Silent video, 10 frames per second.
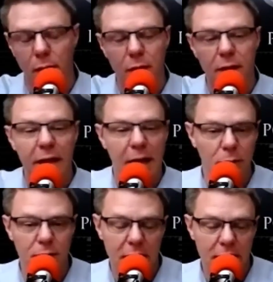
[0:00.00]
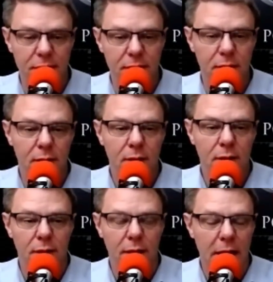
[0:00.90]
downsides
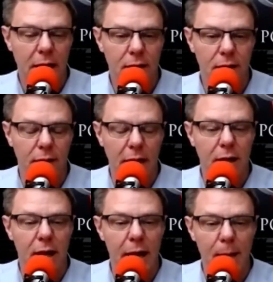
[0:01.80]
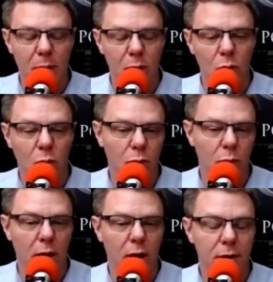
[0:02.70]
that could happen in
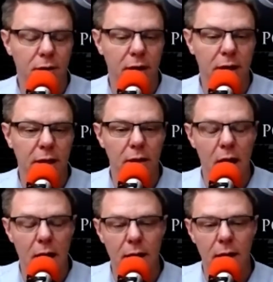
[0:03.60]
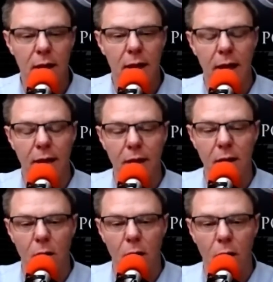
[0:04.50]
regards to the HELOC, and then
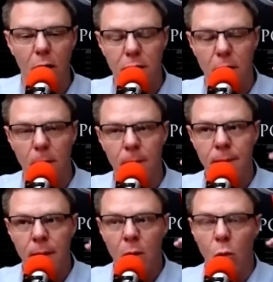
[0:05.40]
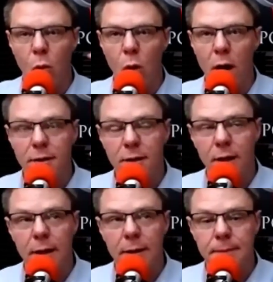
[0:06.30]
also what.
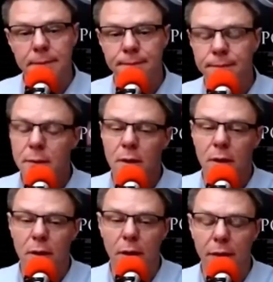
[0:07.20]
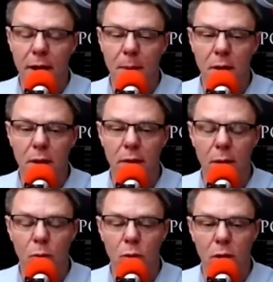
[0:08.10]
Then
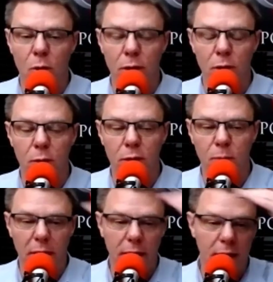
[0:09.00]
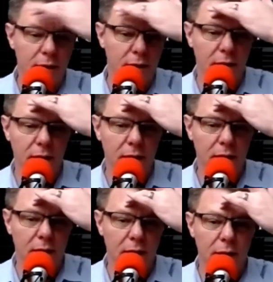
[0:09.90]
we're going to explain
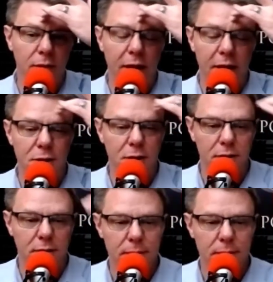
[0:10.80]
the advantages.